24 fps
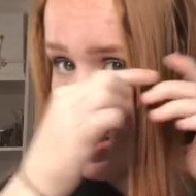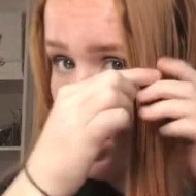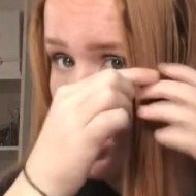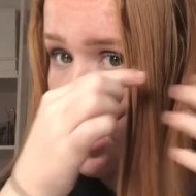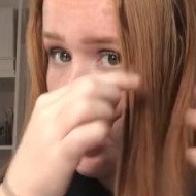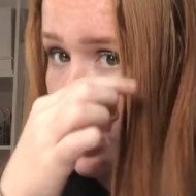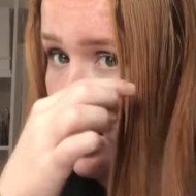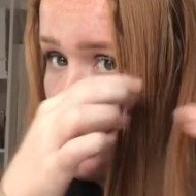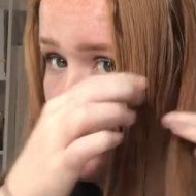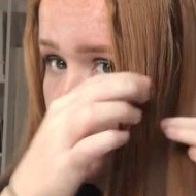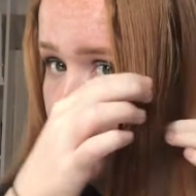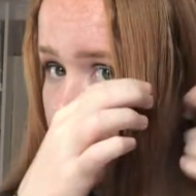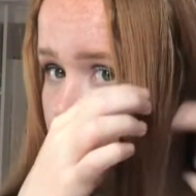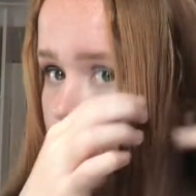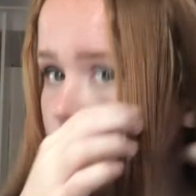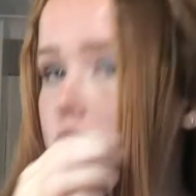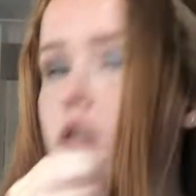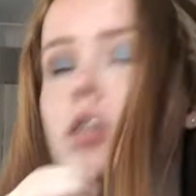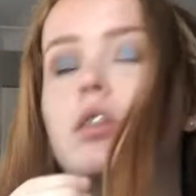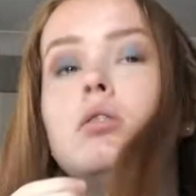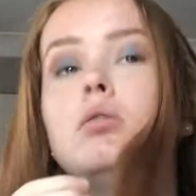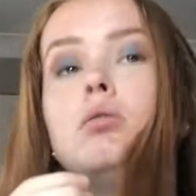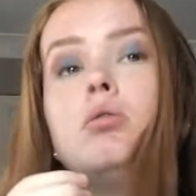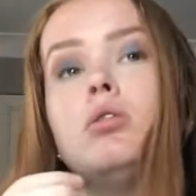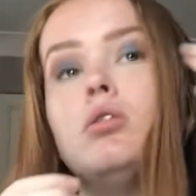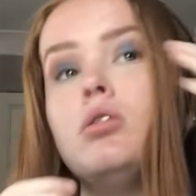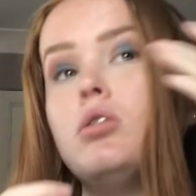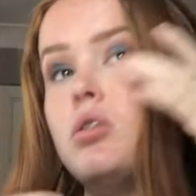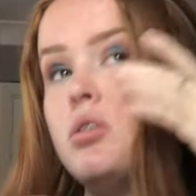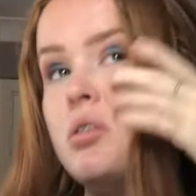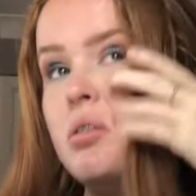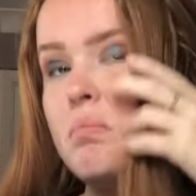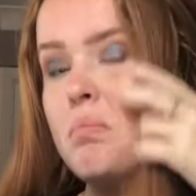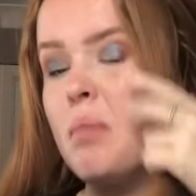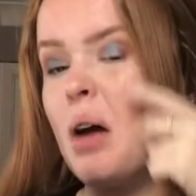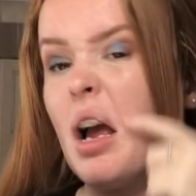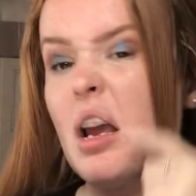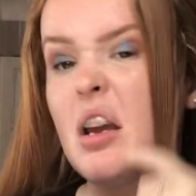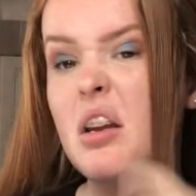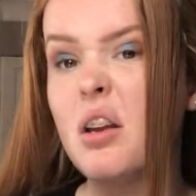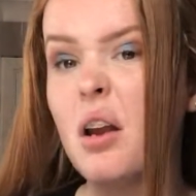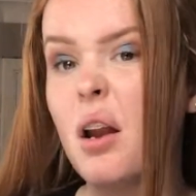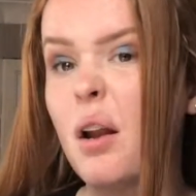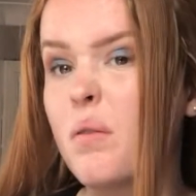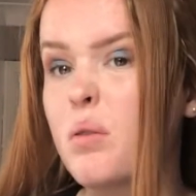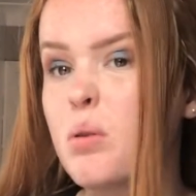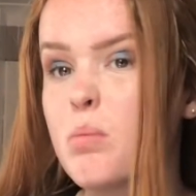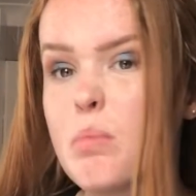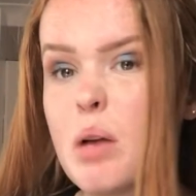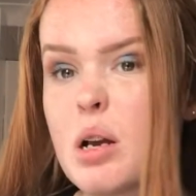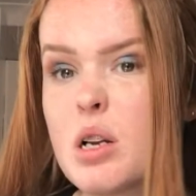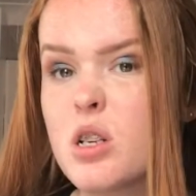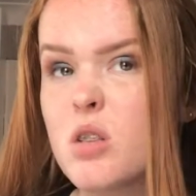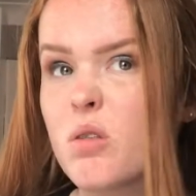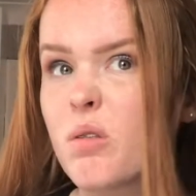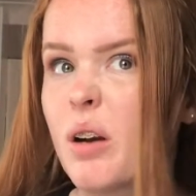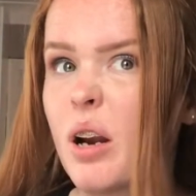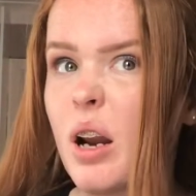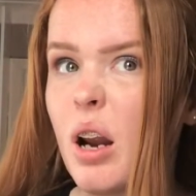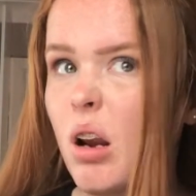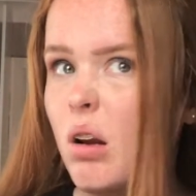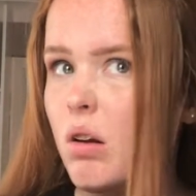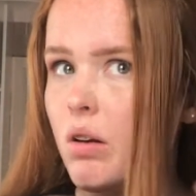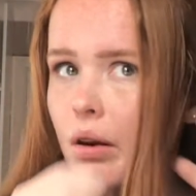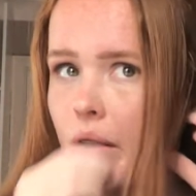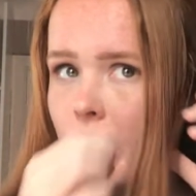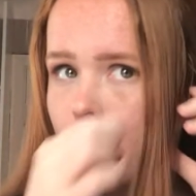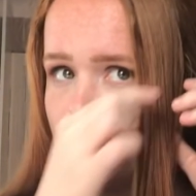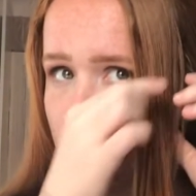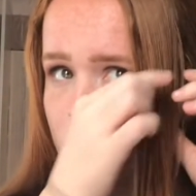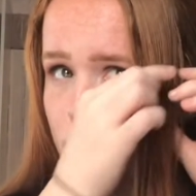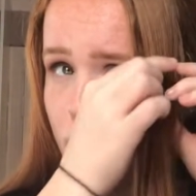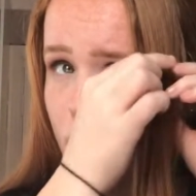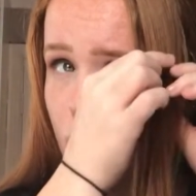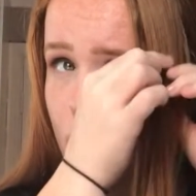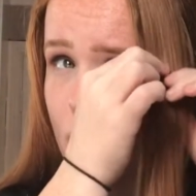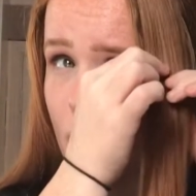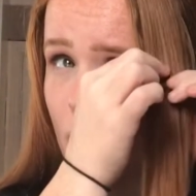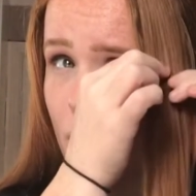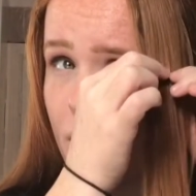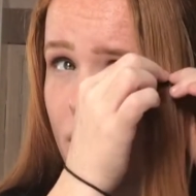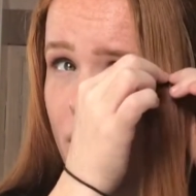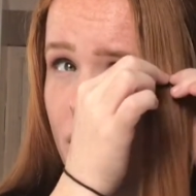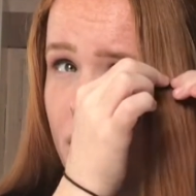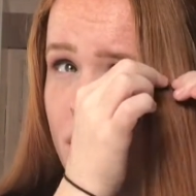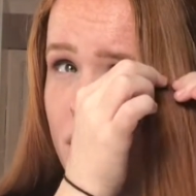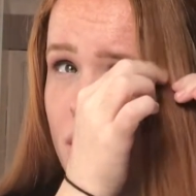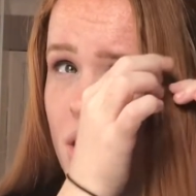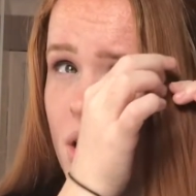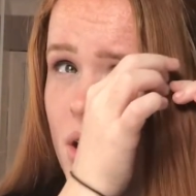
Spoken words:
and doesn't matter, you don't have to measure it, you don't have to worry about it.